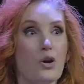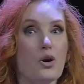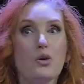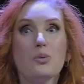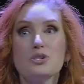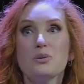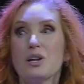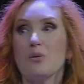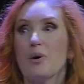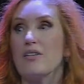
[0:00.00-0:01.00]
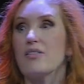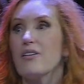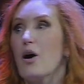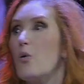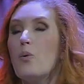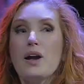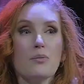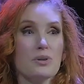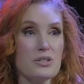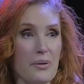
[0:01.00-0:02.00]
who we're doing it with, where
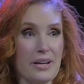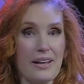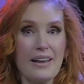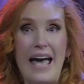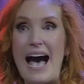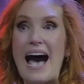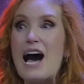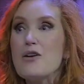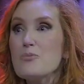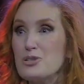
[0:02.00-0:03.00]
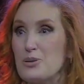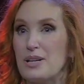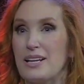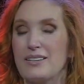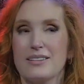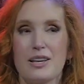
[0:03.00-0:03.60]
we're doing it, how we're doing it.